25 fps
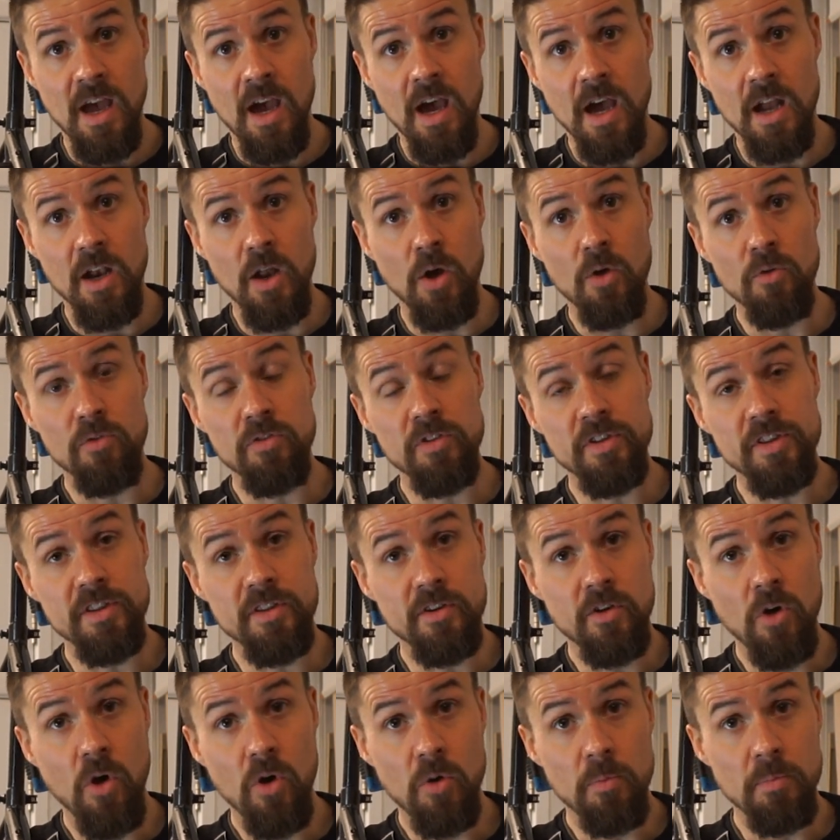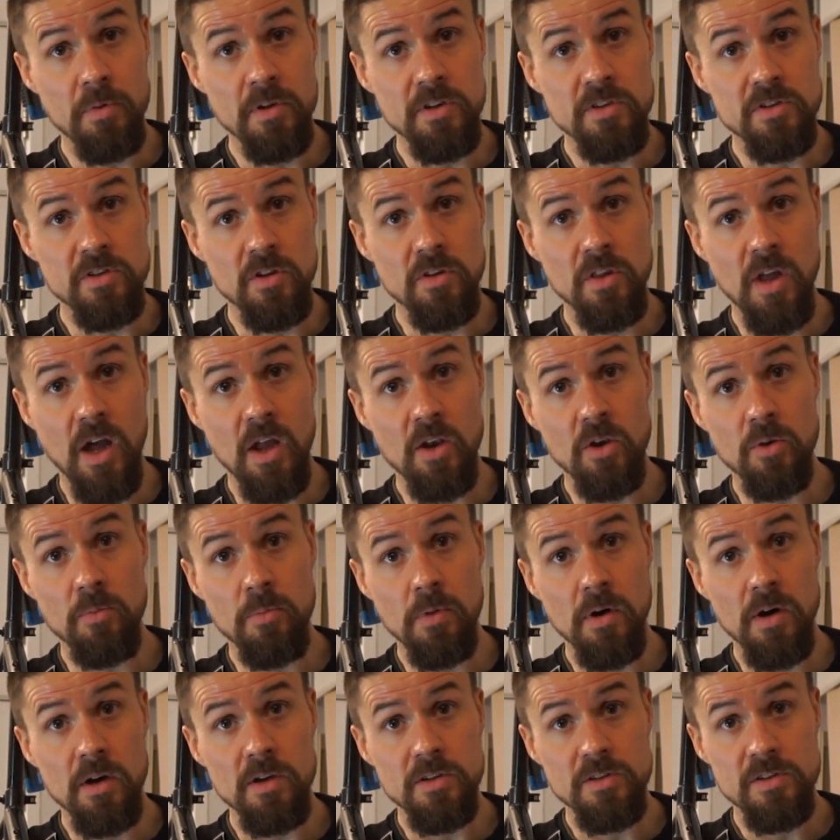and hopefully the cockpit, so the
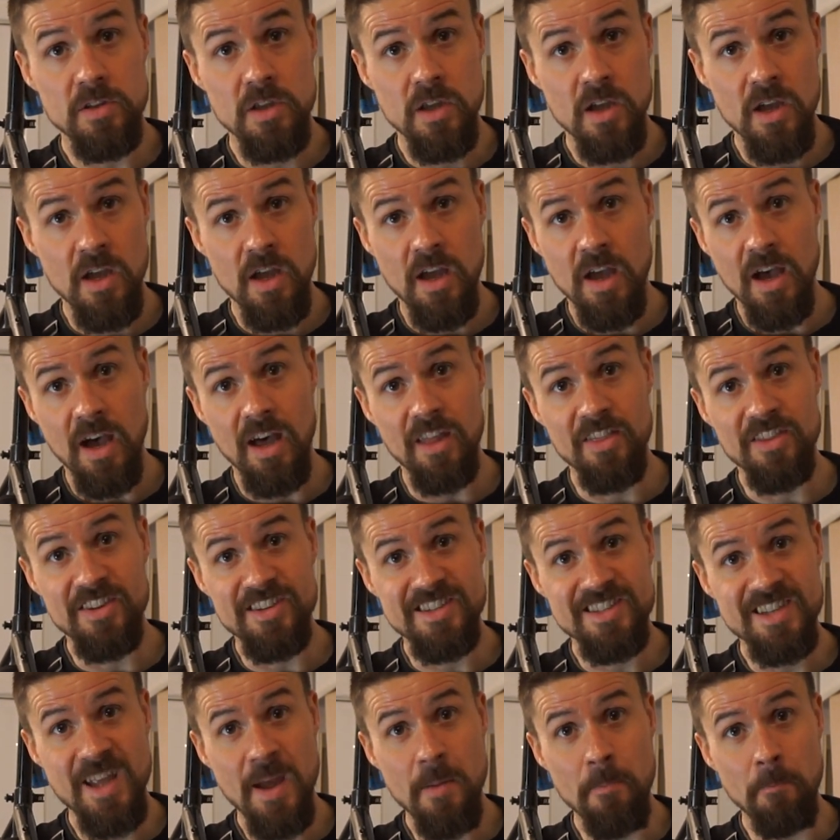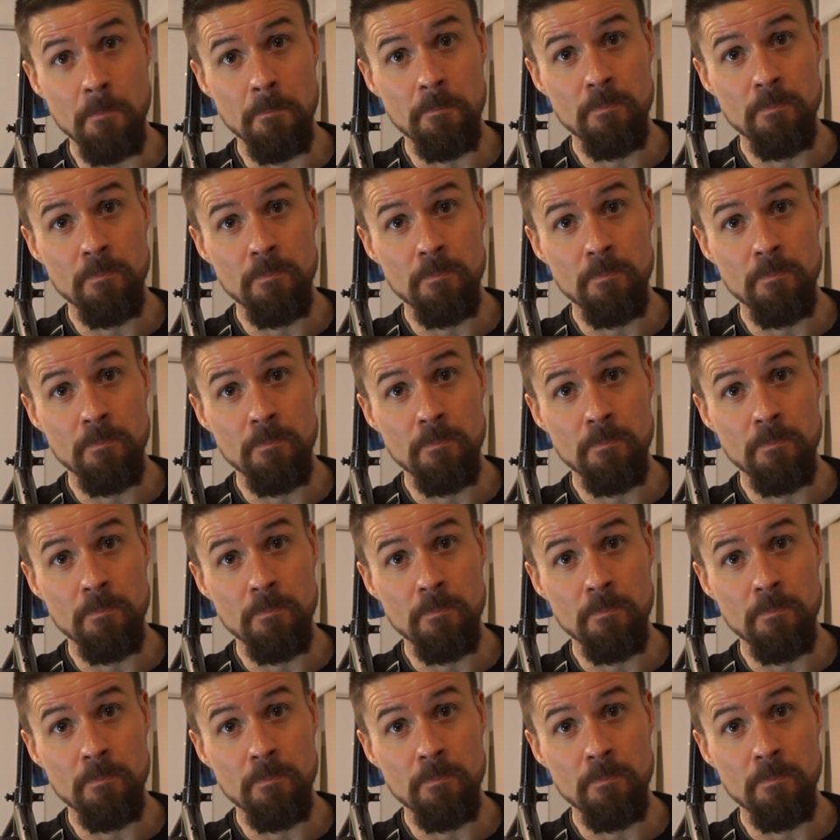handlebars and the stem.